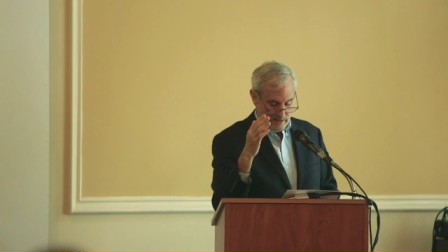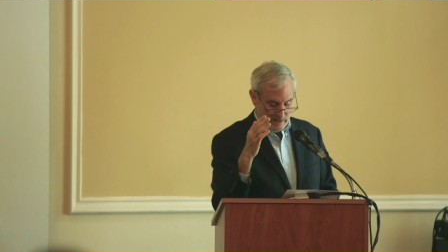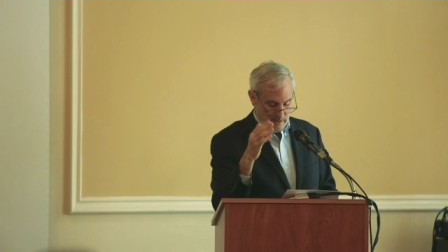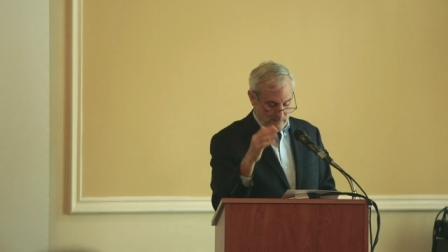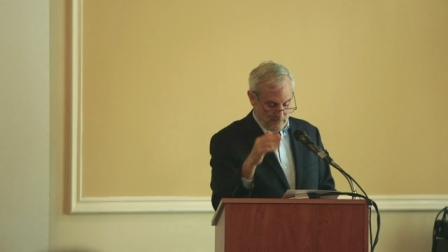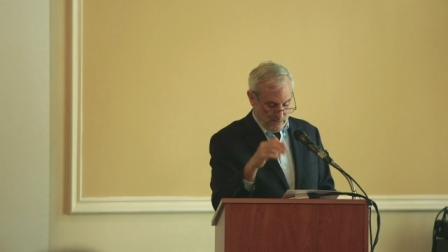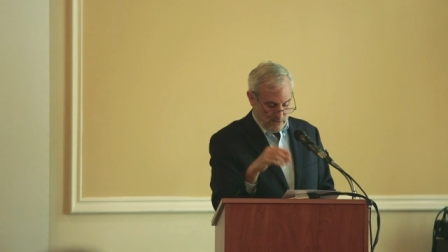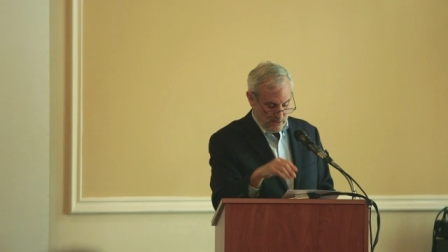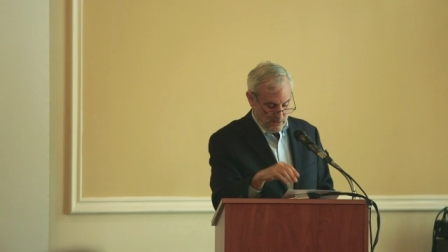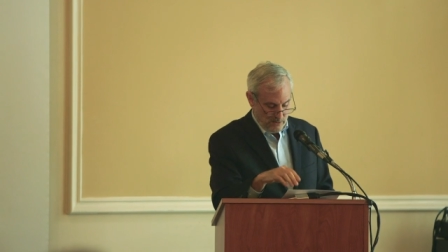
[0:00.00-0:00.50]

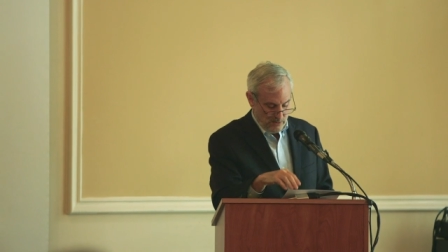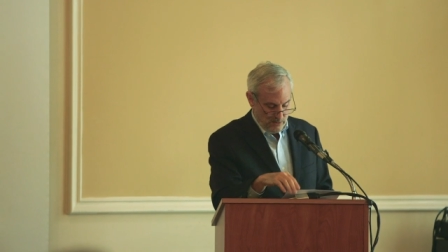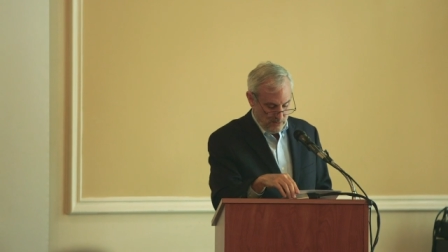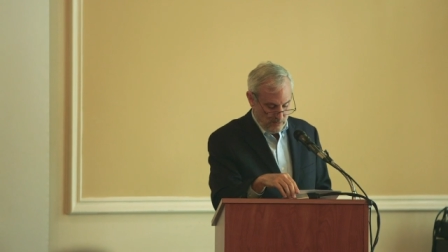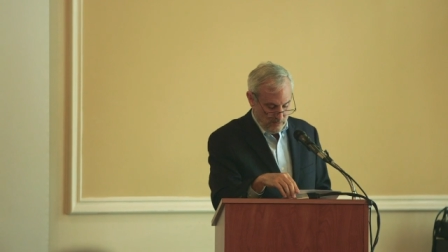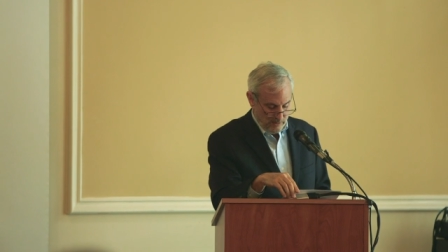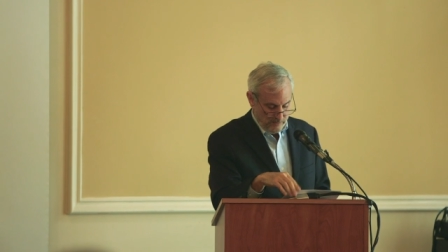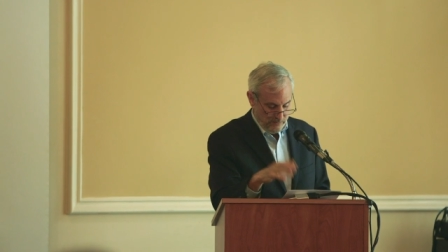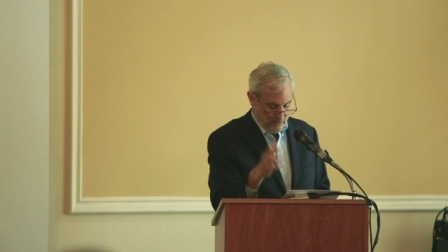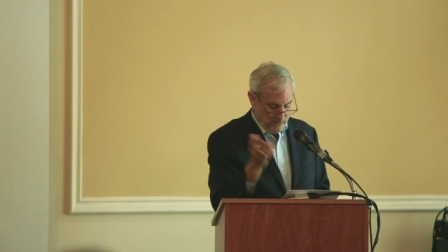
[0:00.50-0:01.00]
given the current
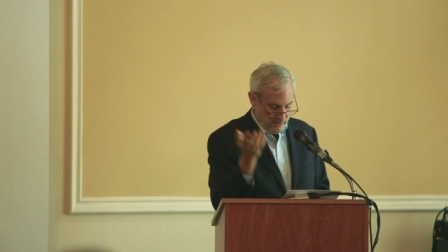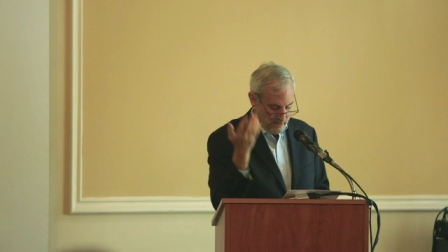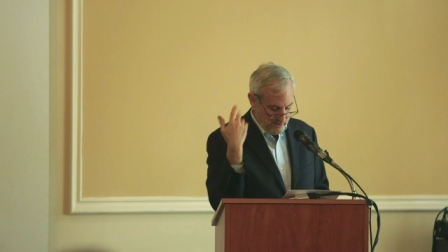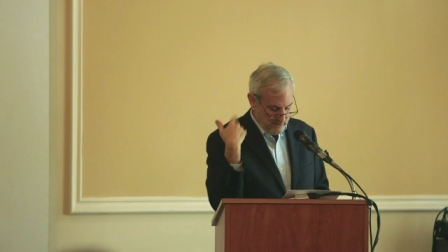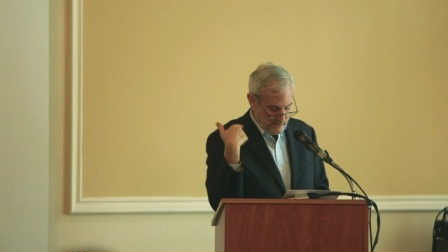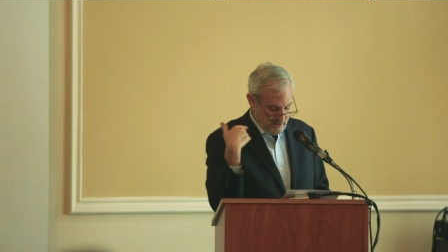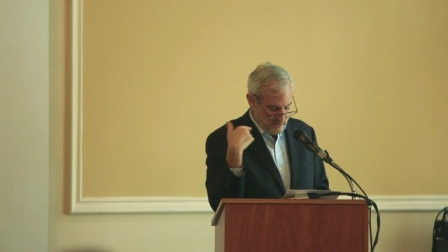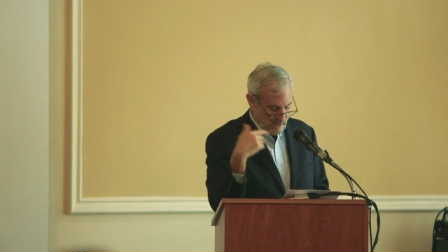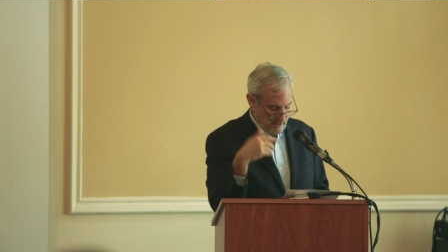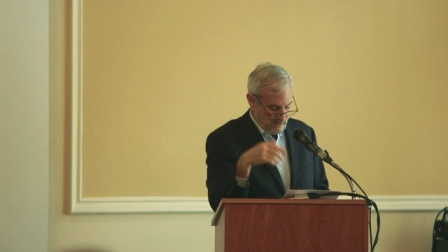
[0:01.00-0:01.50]
way forward, at
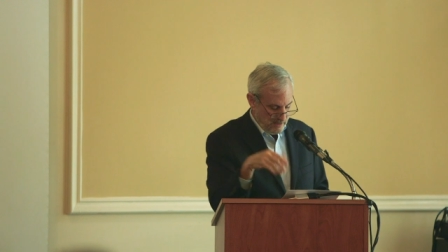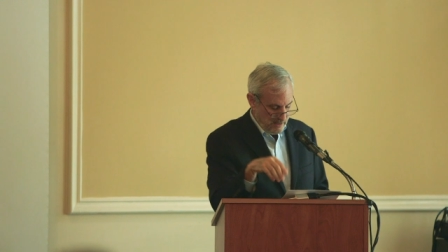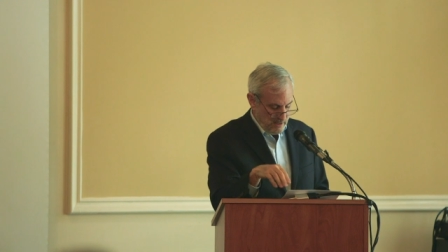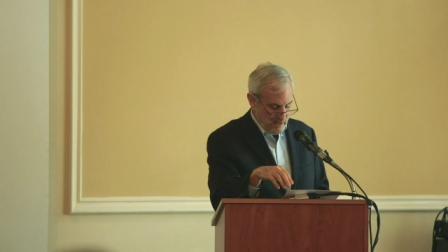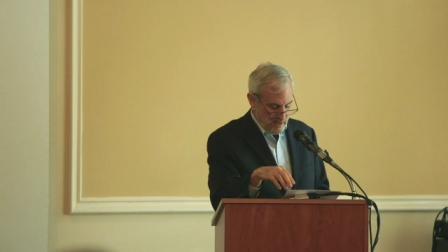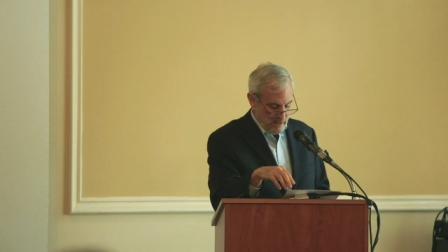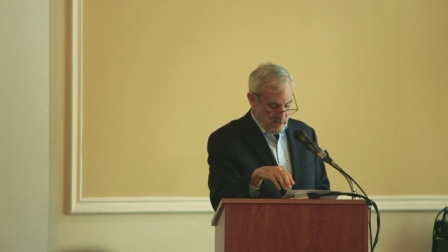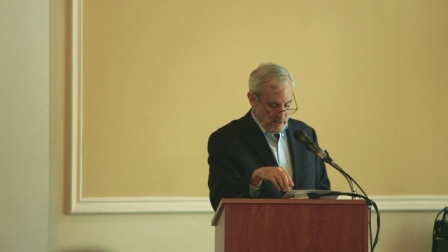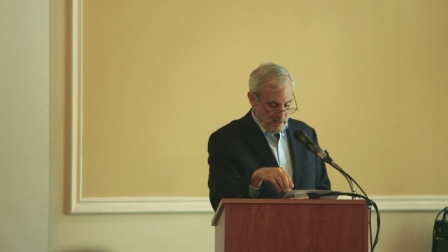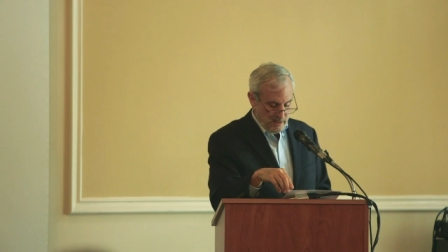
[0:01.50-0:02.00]
least not
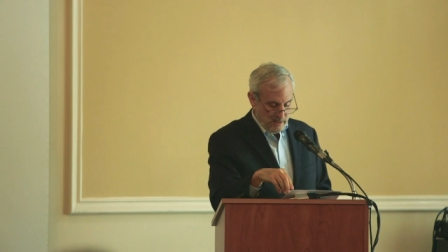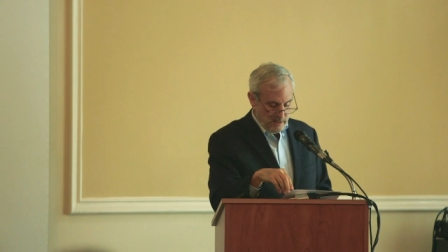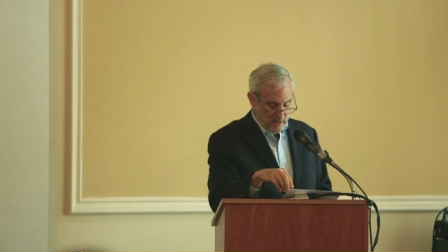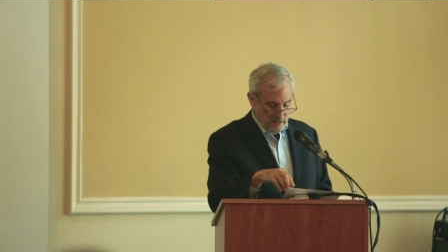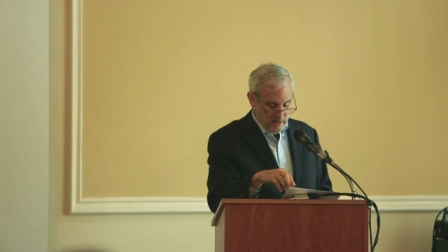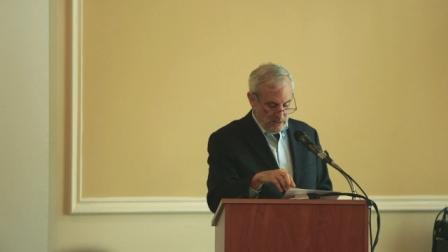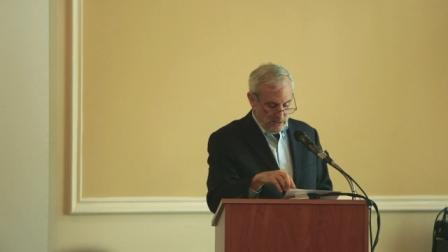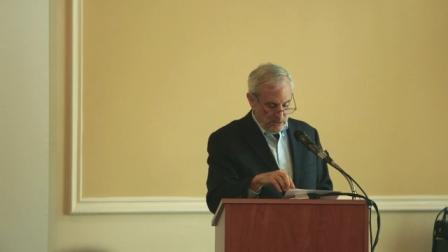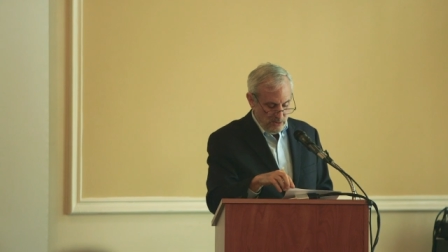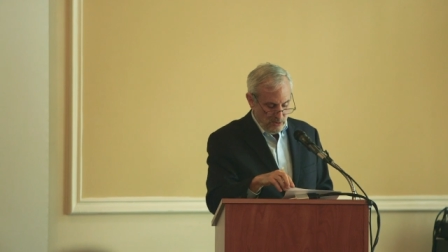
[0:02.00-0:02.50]
uh,
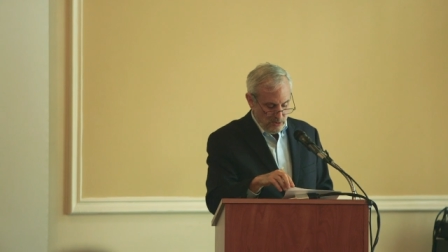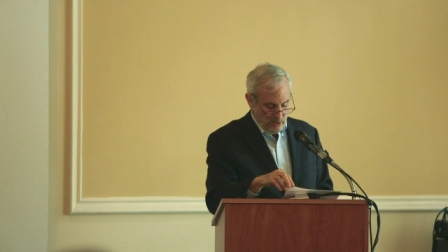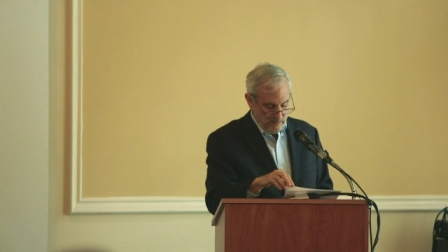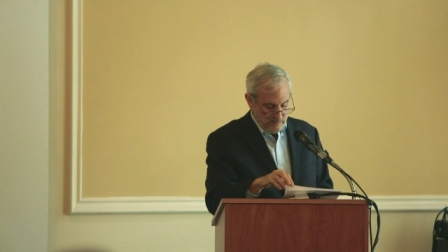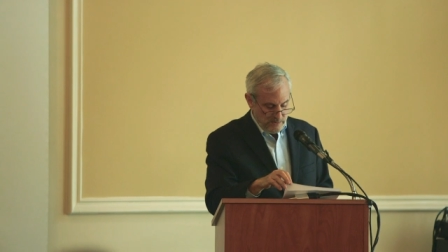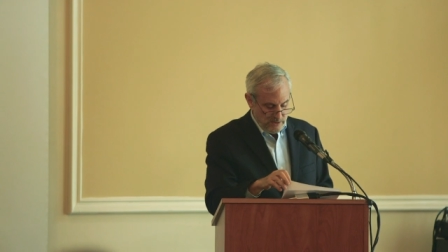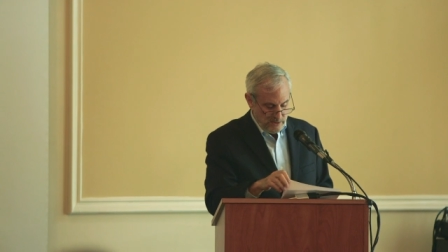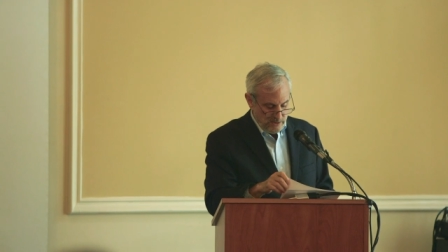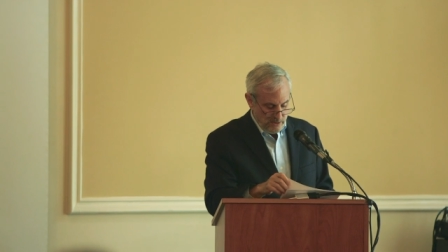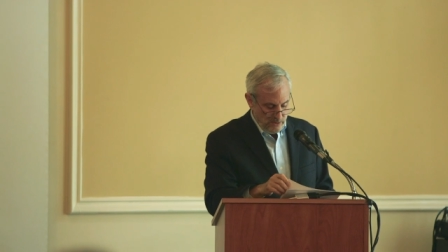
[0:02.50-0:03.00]
in Europe.
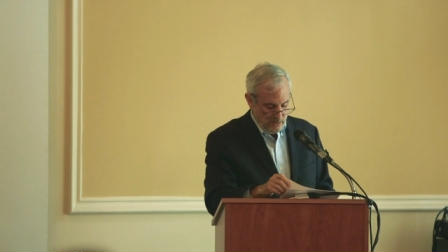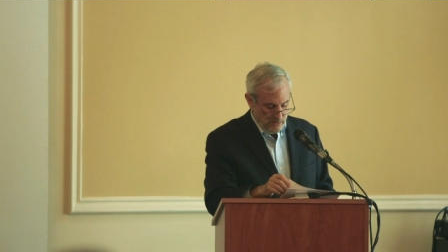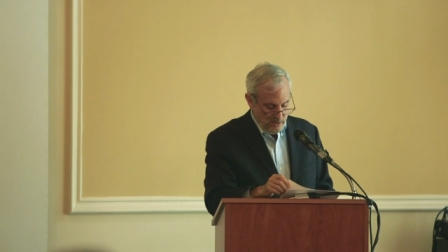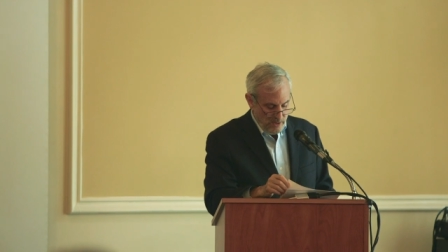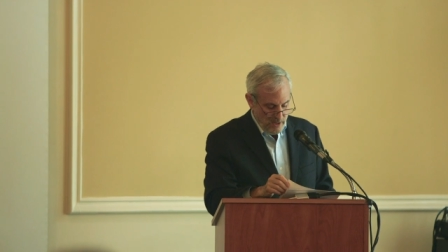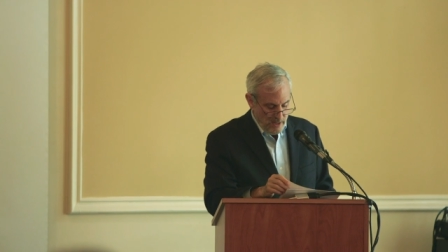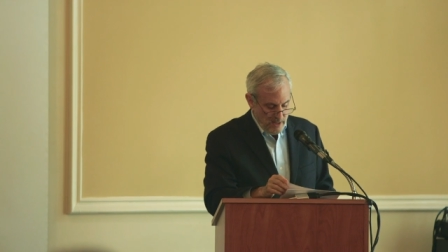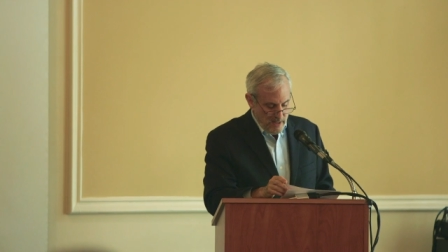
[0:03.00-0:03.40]
So